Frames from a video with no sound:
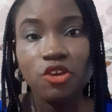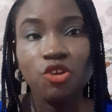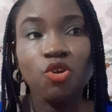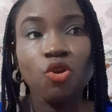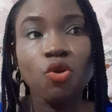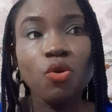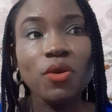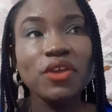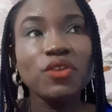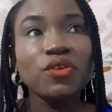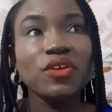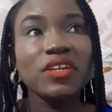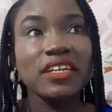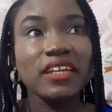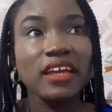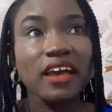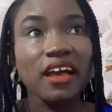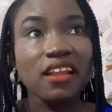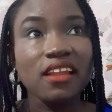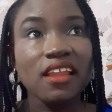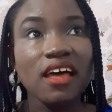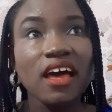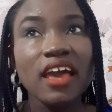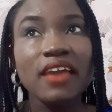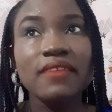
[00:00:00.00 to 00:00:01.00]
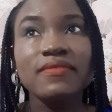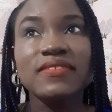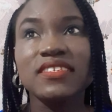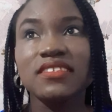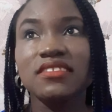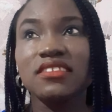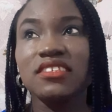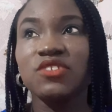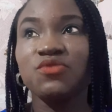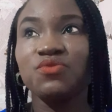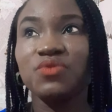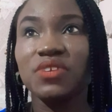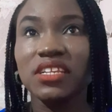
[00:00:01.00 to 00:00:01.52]
going on in our lives, in
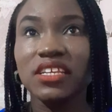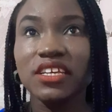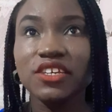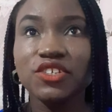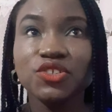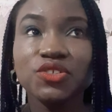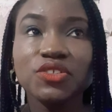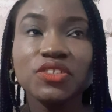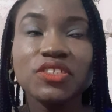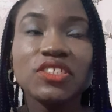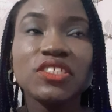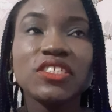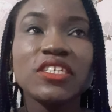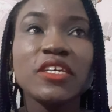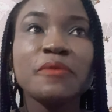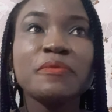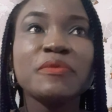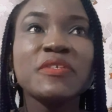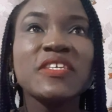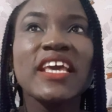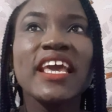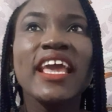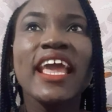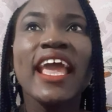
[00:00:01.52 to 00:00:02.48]
these relationships,